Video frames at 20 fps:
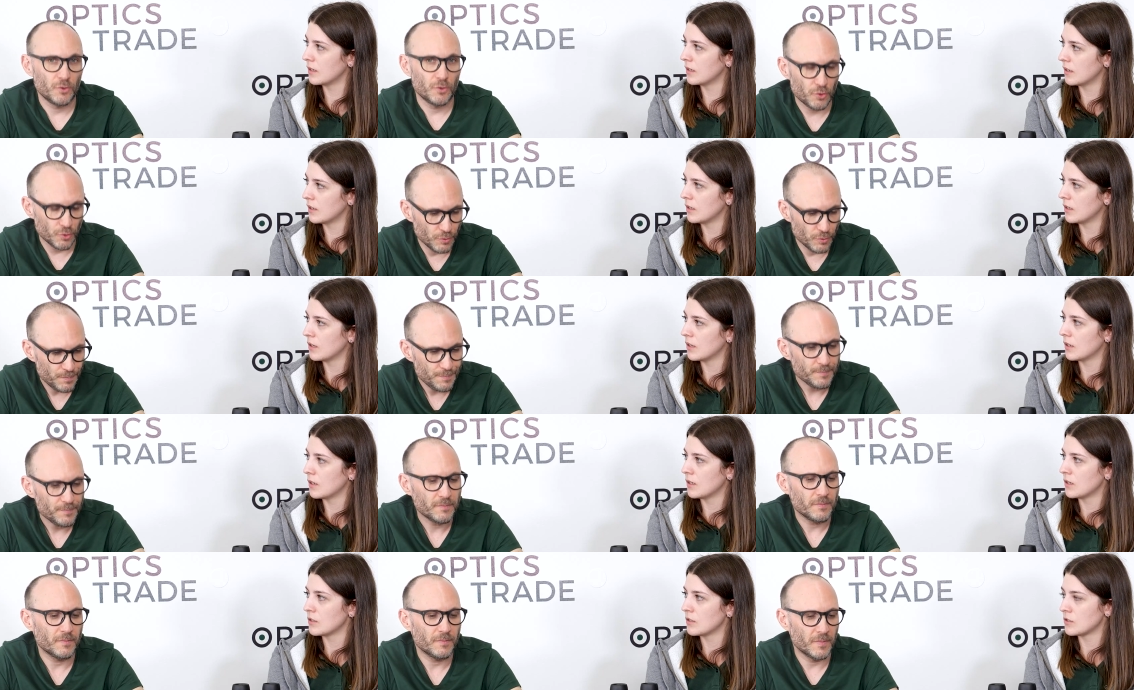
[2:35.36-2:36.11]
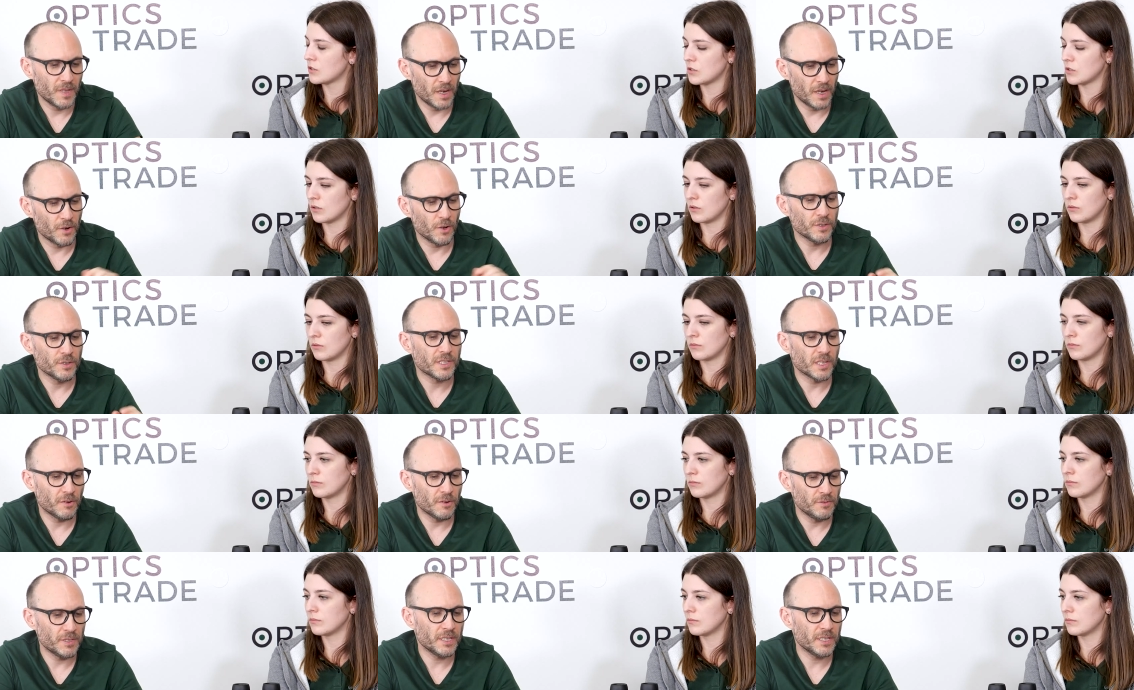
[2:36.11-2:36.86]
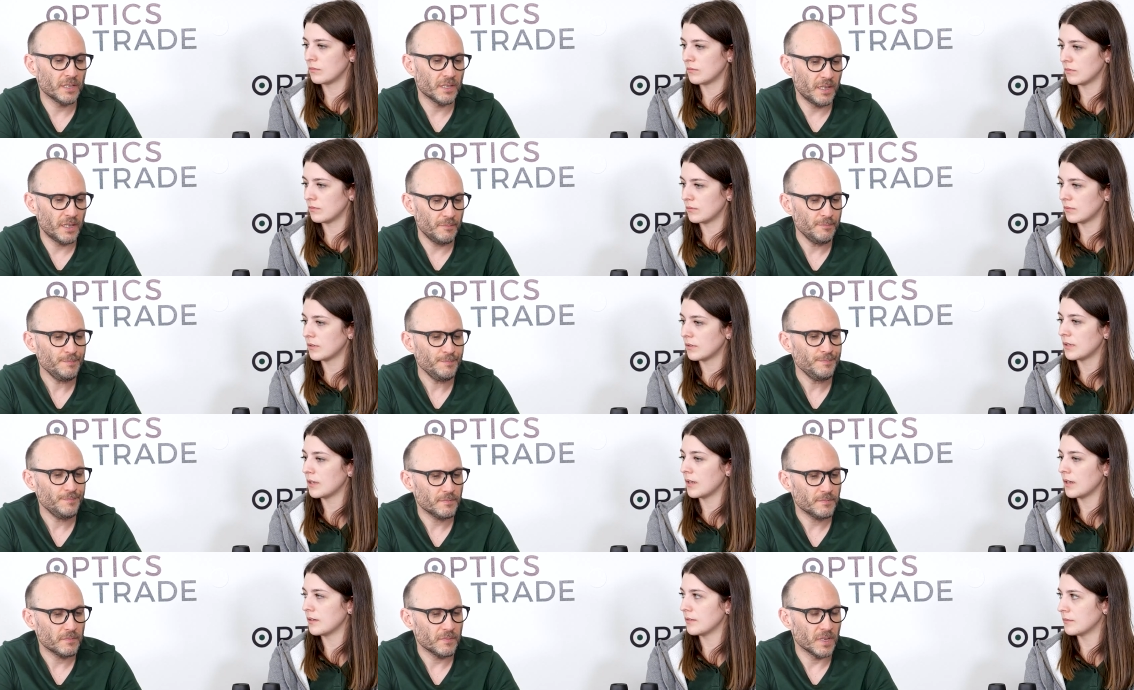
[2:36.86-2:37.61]
Speaker 1: Sure. They so, are not servicing them.
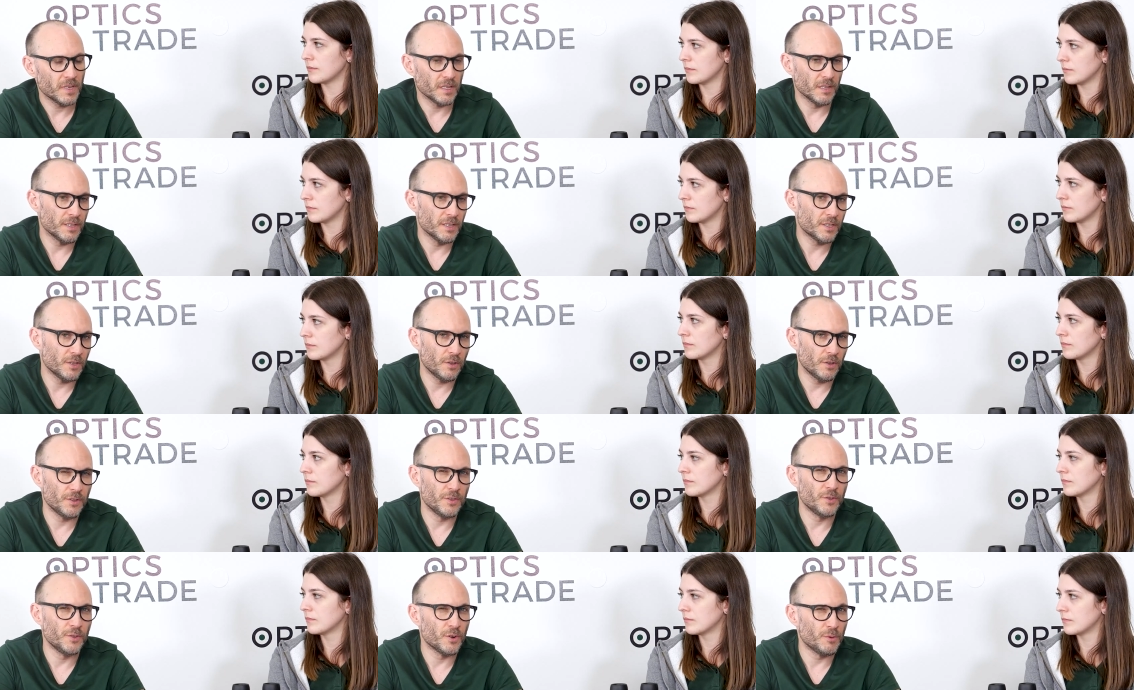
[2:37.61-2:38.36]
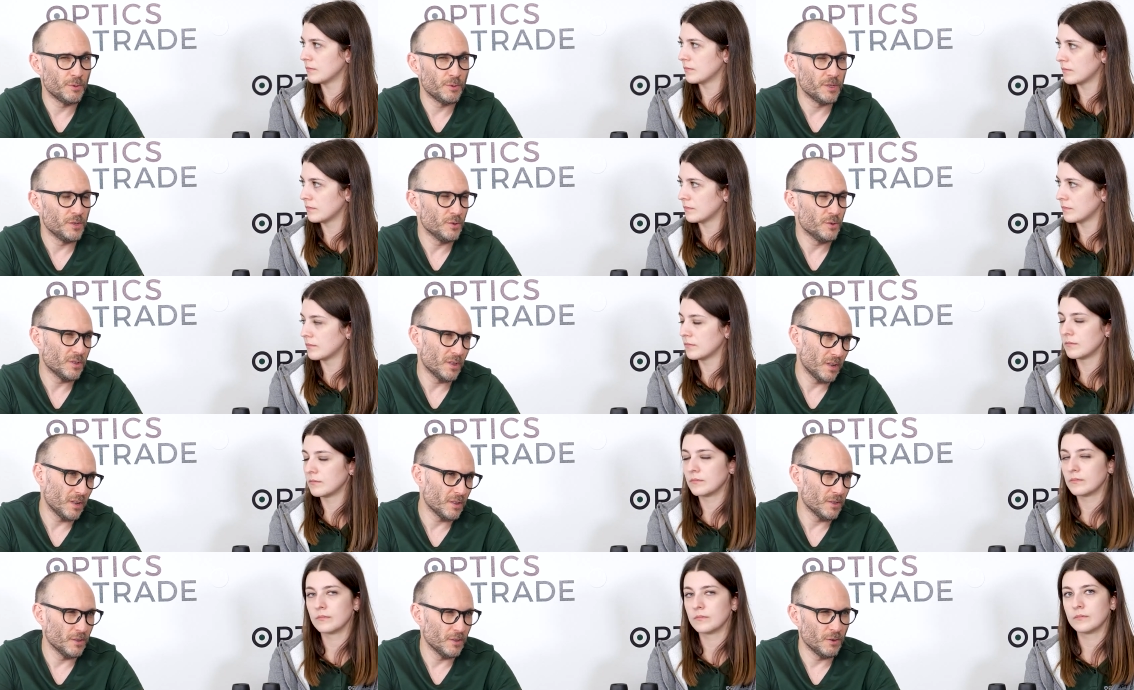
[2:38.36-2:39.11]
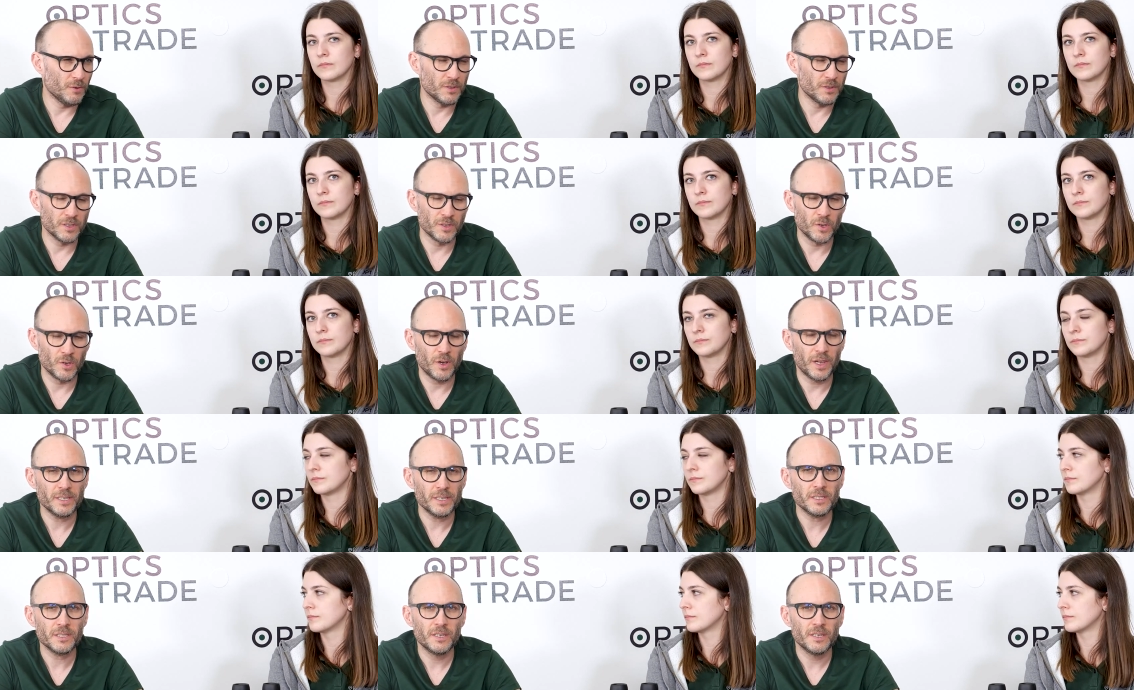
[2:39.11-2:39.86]
Yeah. At least not in European Union. I don't know in the
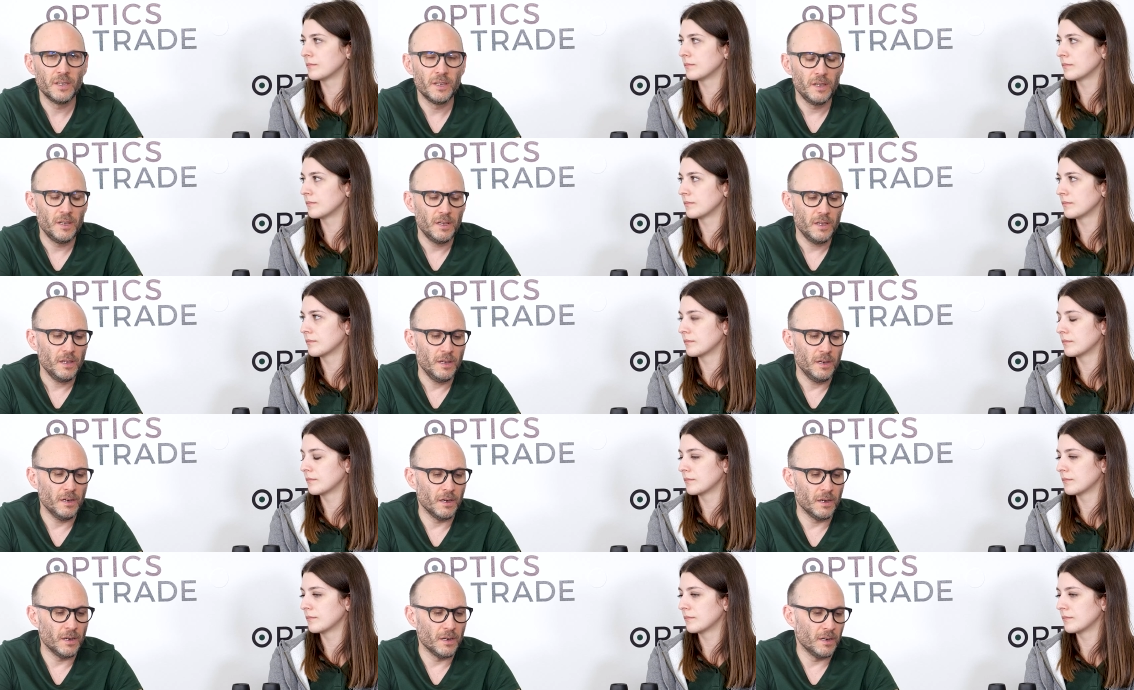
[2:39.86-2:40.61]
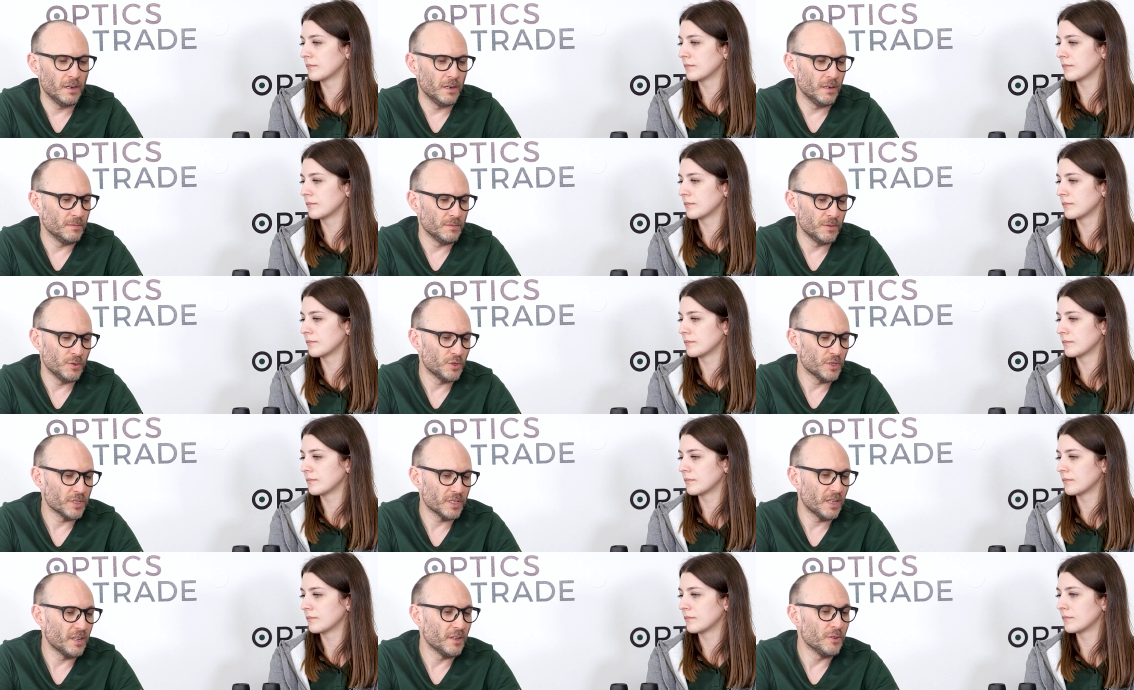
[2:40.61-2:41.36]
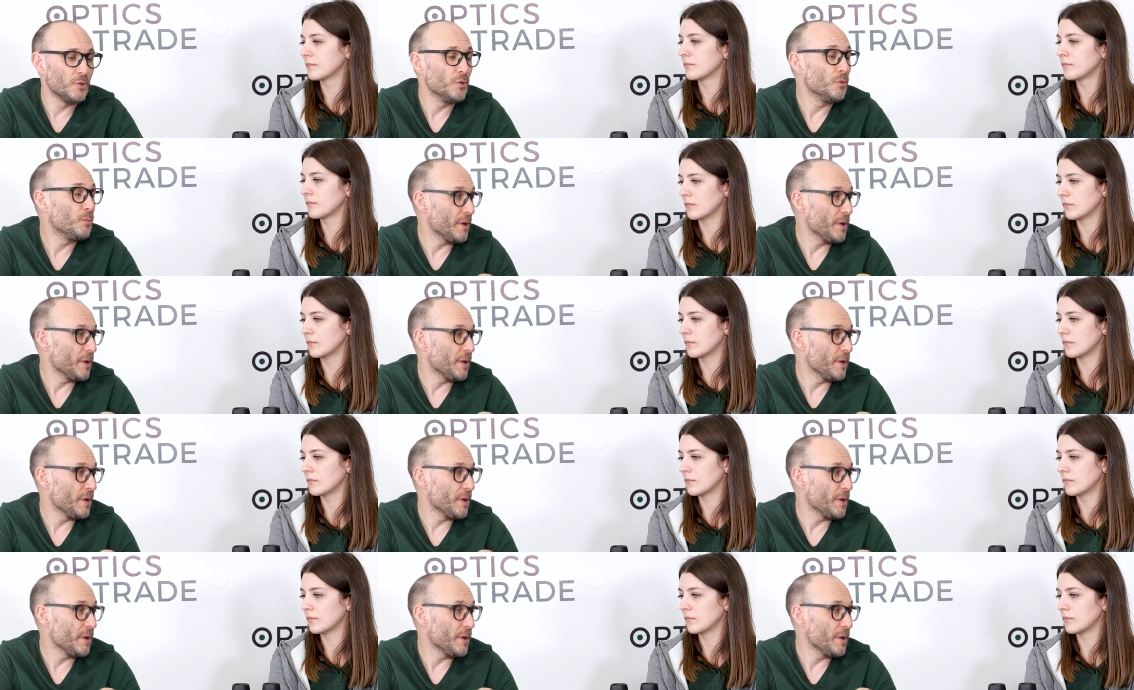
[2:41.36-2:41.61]
US. Uh, you just get a new